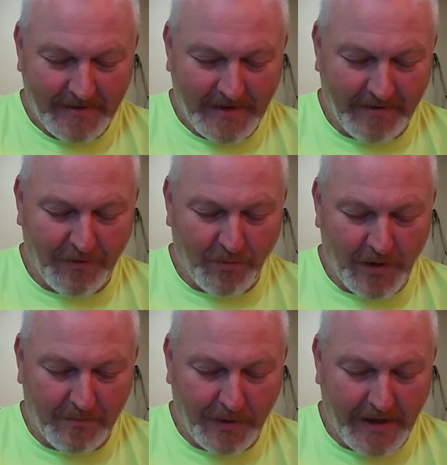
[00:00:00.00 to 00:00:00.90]

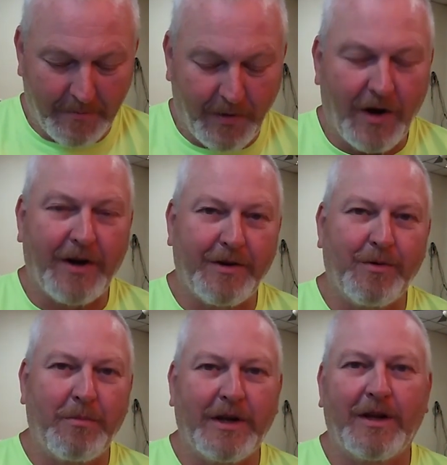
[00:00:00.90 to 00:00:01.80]
Everyone played a part in
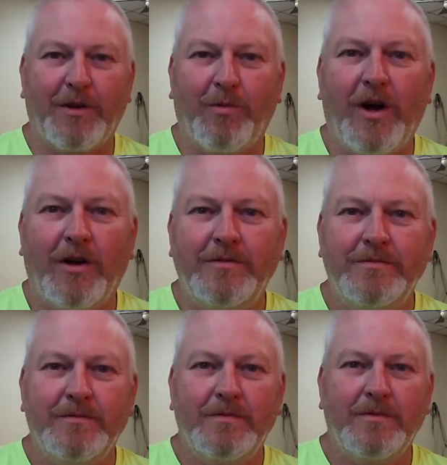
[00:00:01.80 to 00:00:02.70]
rebuilding the wall,
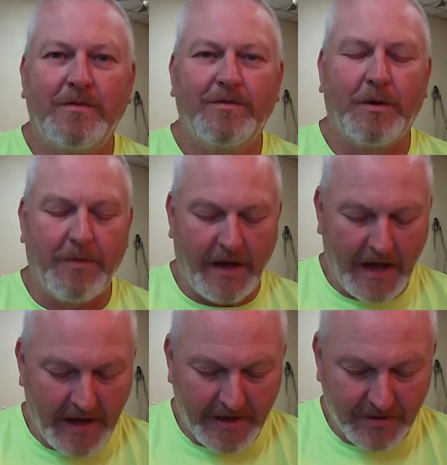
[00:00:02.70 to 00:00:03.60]
from the
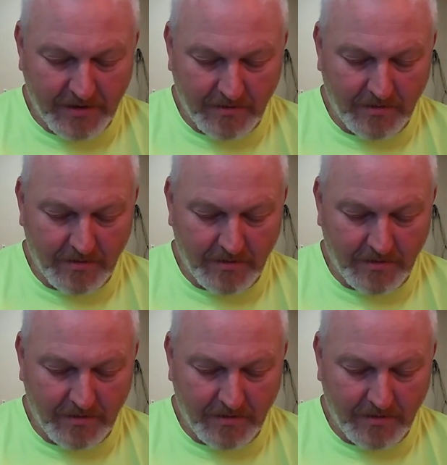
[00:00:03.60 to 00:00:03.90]
highest